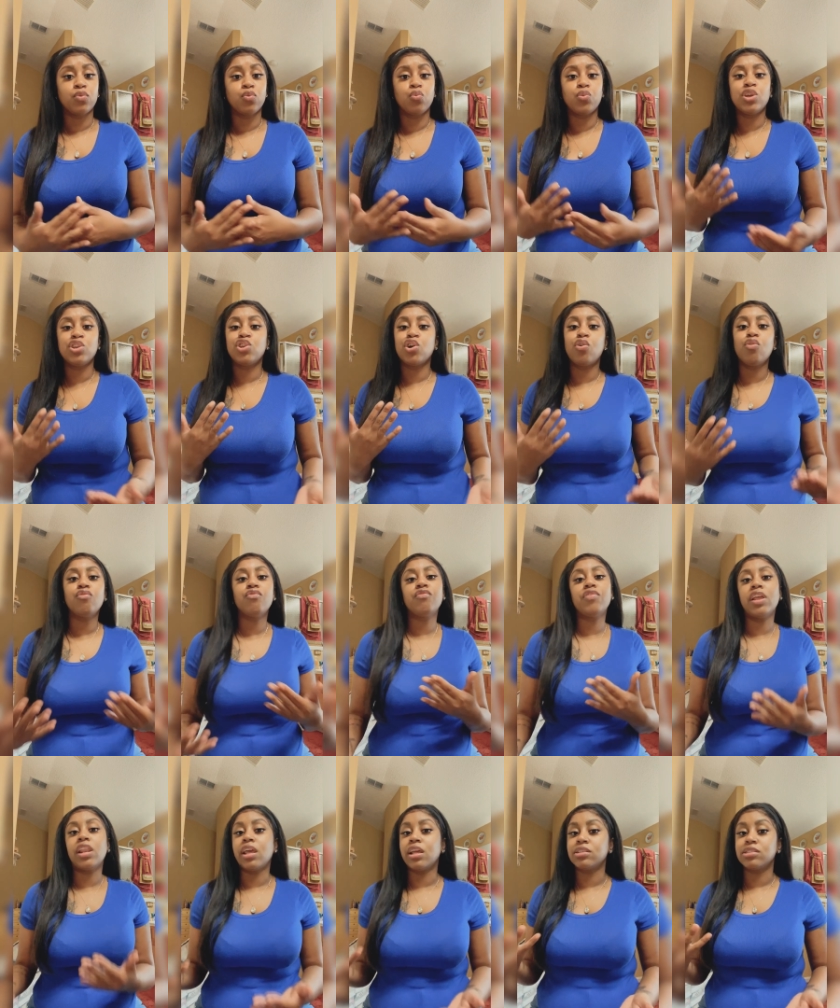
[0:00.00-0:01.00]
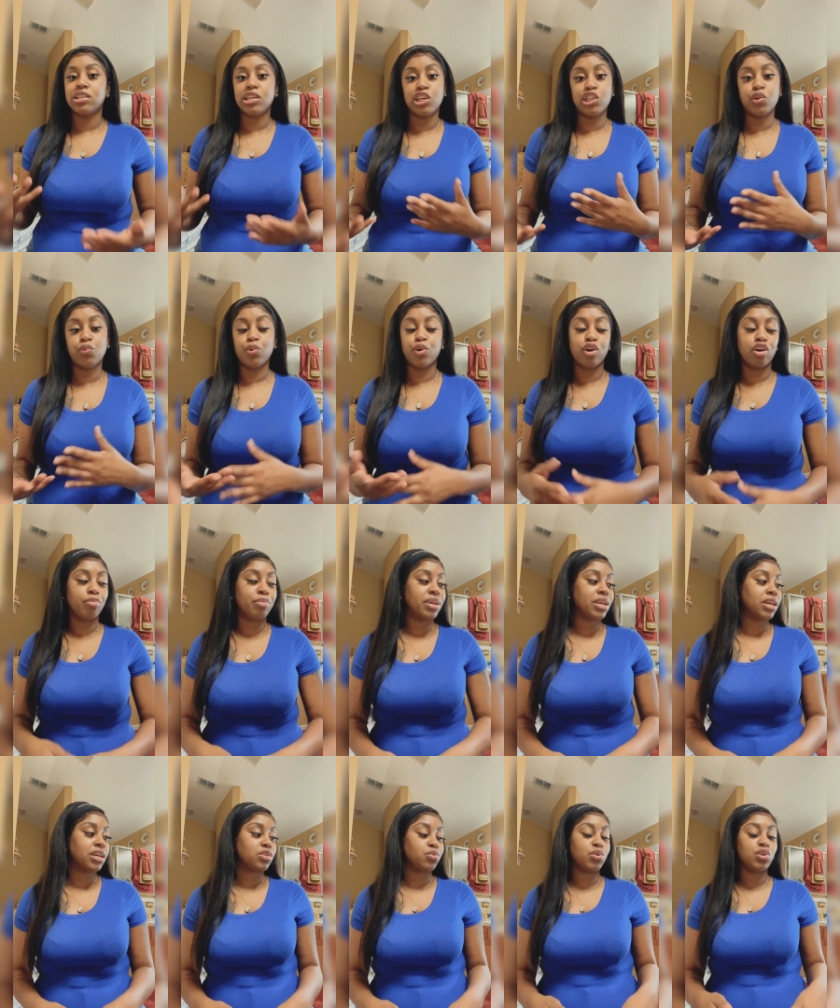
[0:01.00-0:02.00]
we don't fit into either world
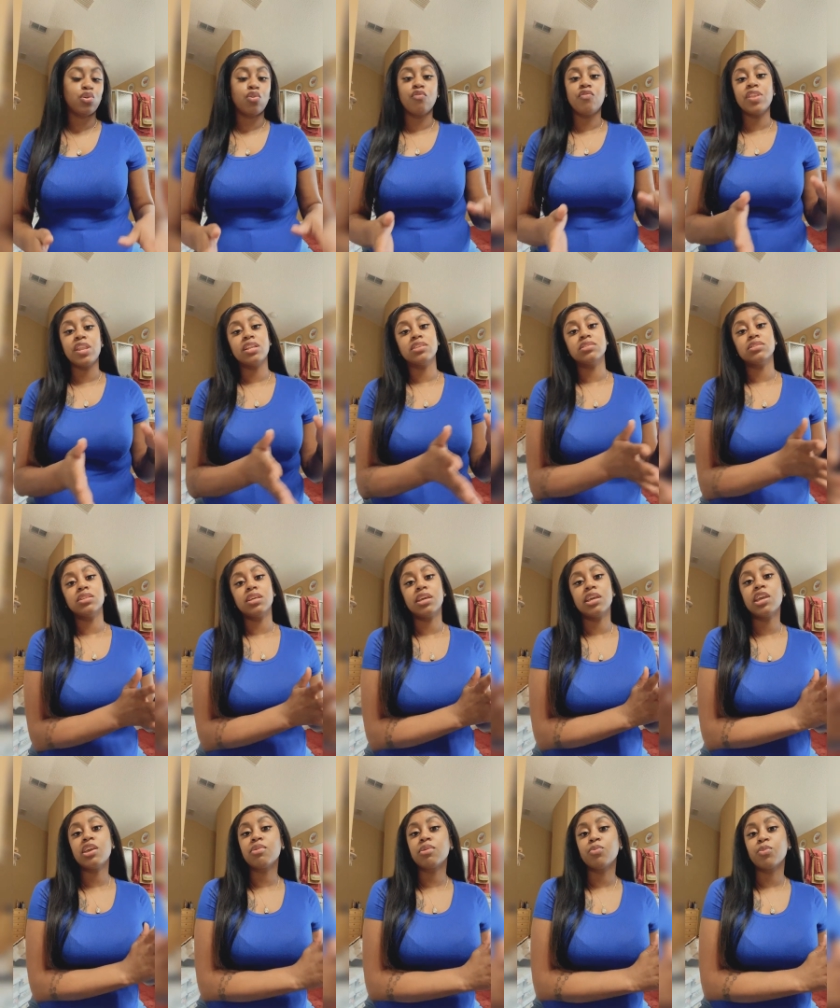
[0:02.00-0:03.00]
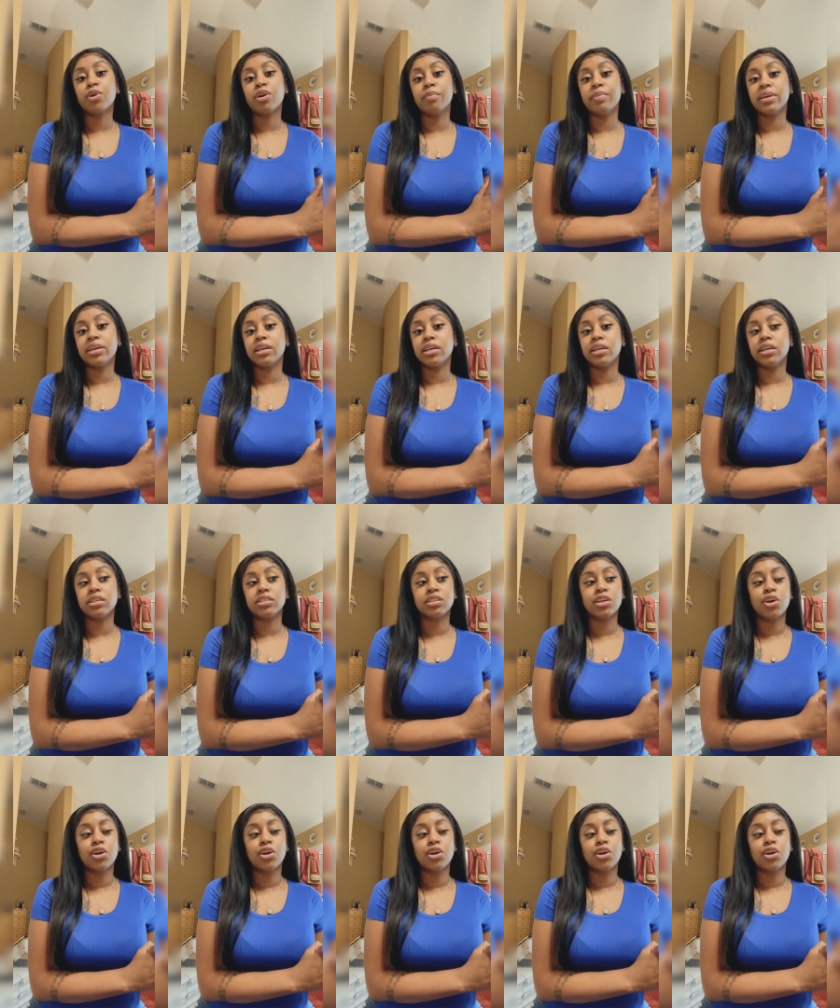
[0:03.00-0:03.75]
because we don't fit into the hearing world because